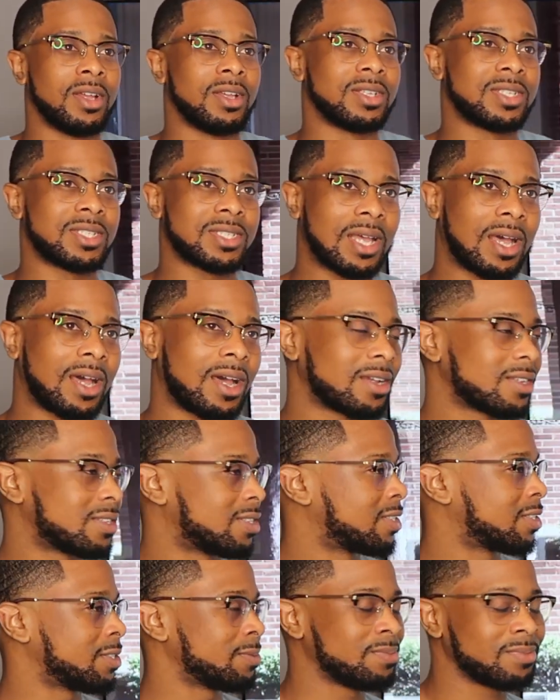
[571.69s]

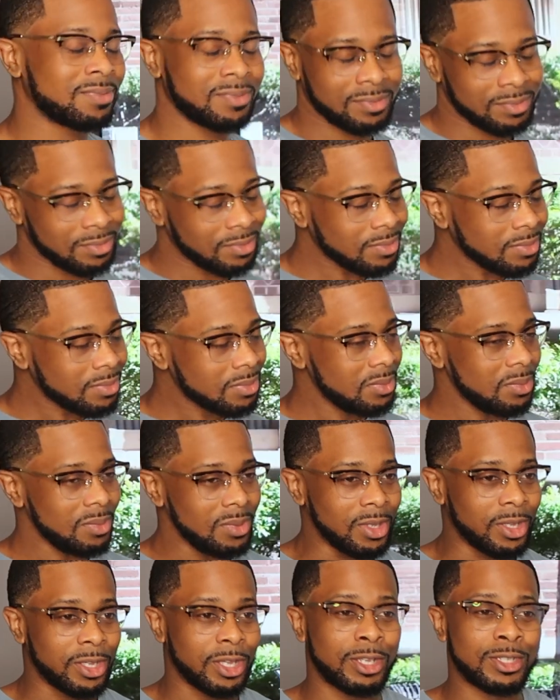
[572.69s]
Socks.
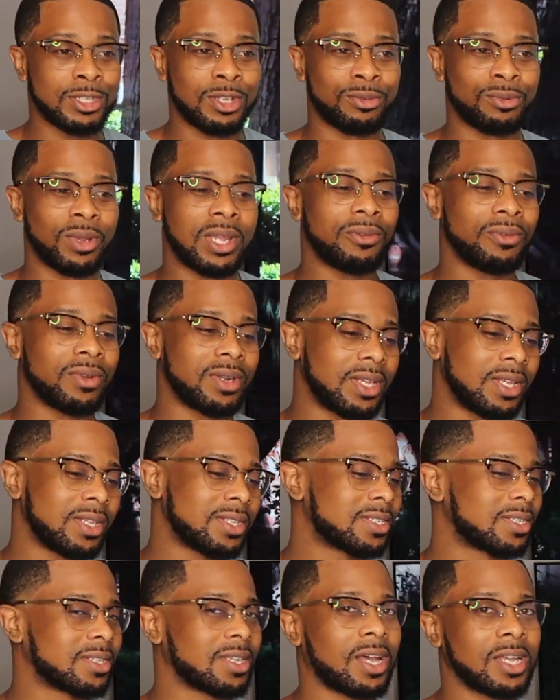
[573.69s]
It was a great
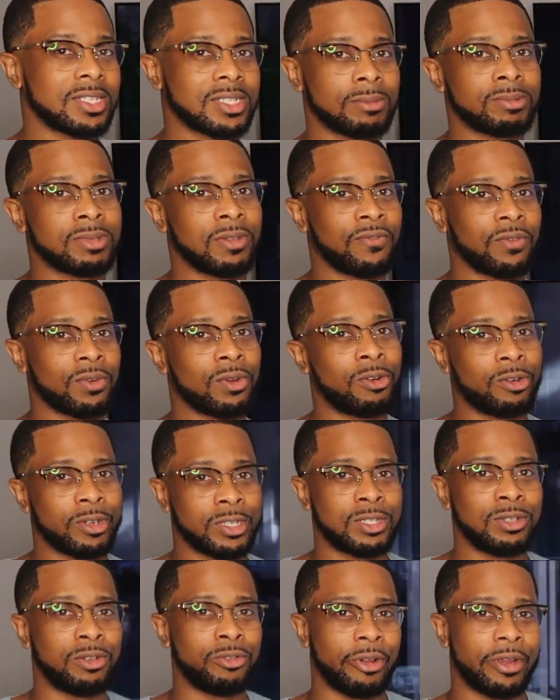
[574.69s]
release. Concepts, of
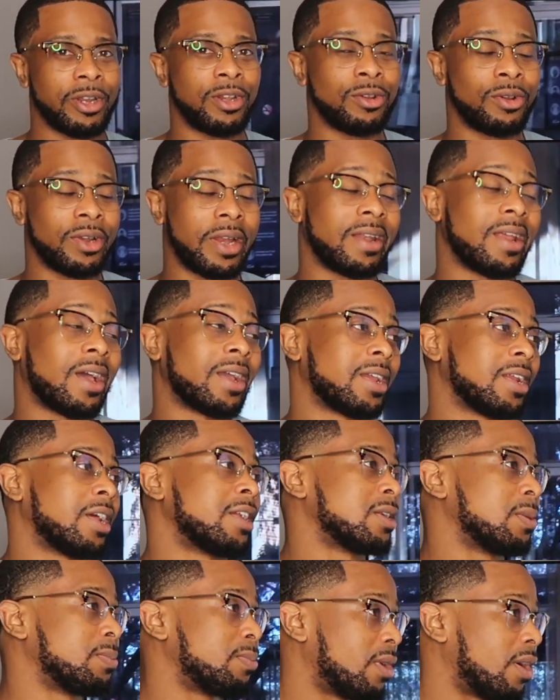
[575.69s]
course, you already know they knock it
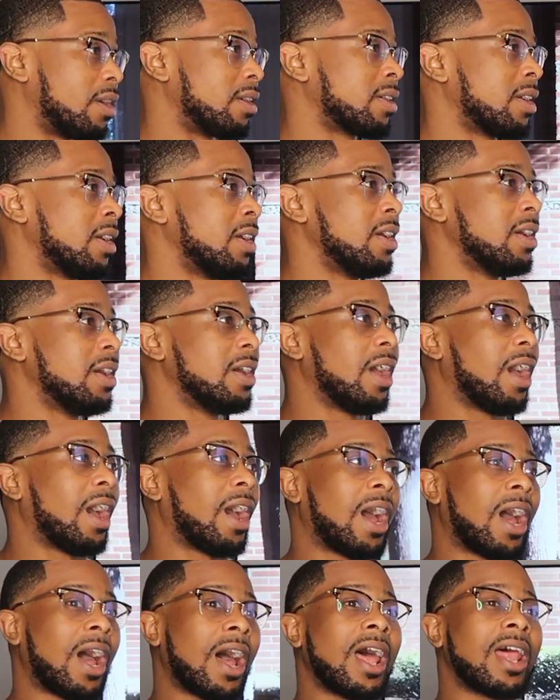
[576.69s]
out the park.
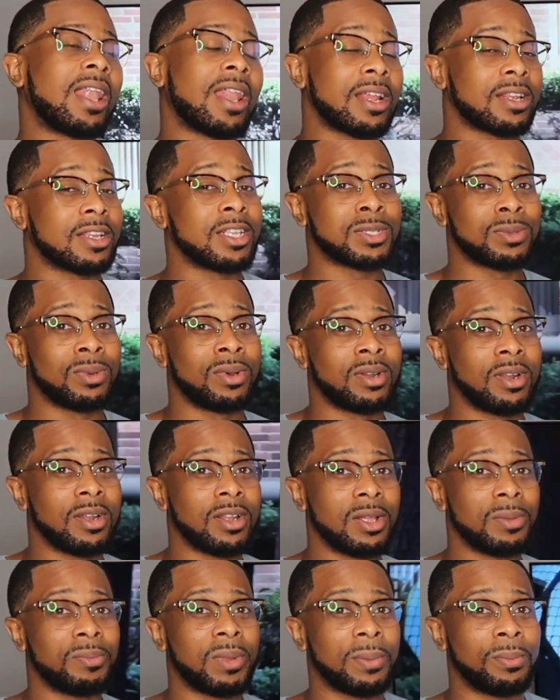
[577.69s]
I like this one a
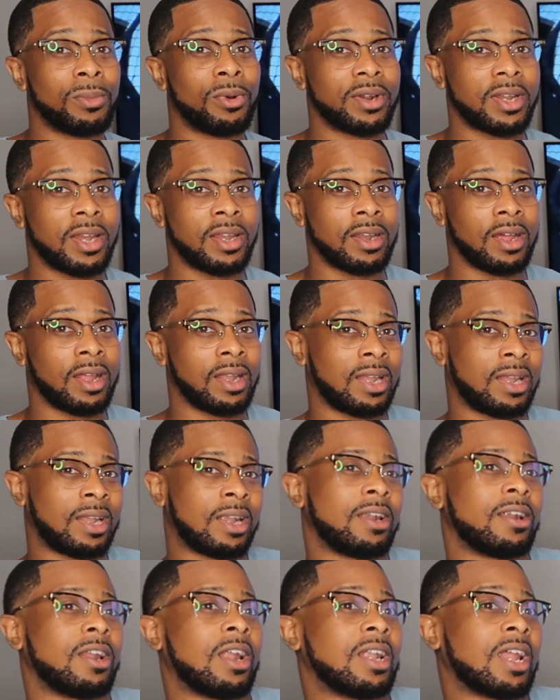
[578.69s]
little bit more than a
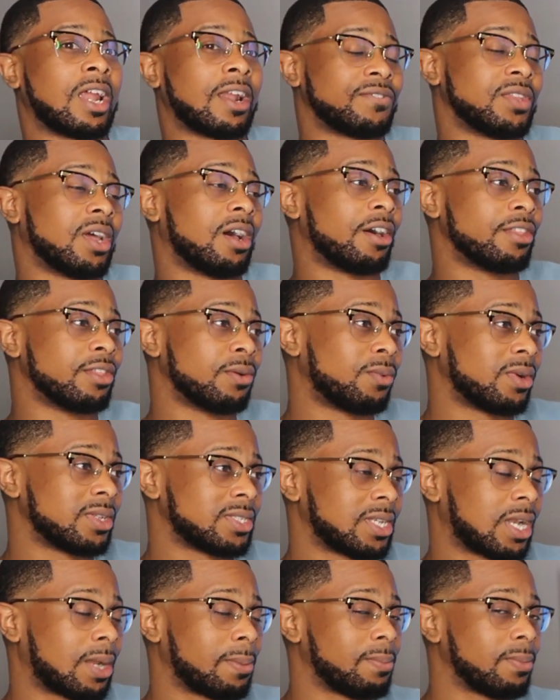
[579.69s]
lot of the other
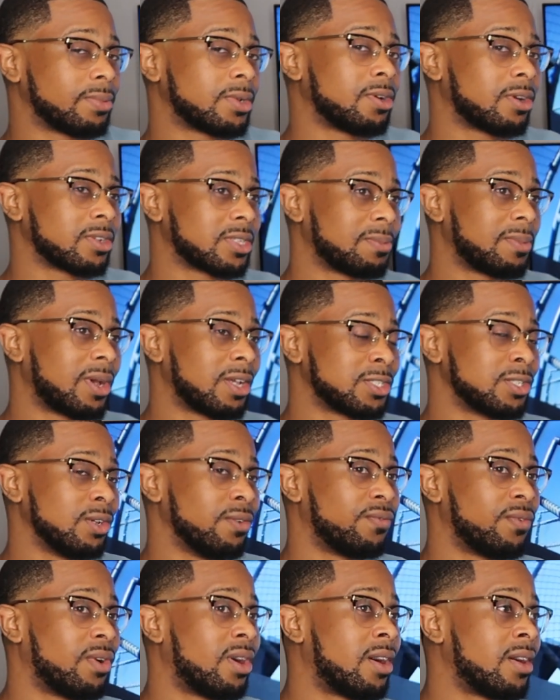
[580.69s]
ones that I've talked about so
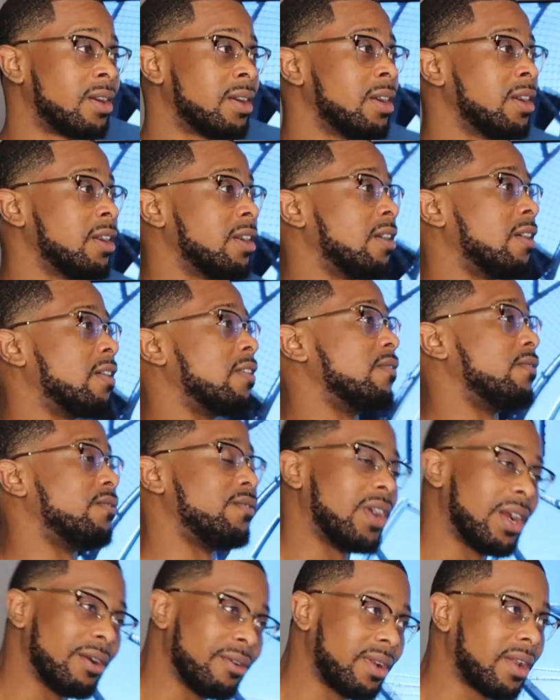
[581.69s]
far.
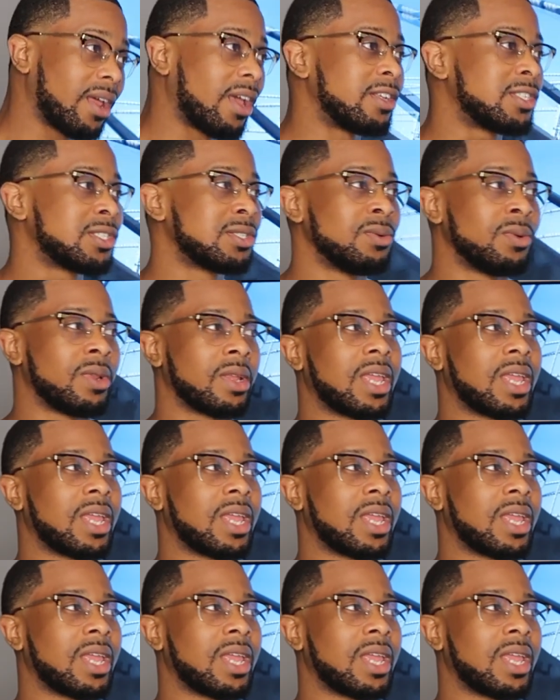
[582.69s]
Very nice shoe.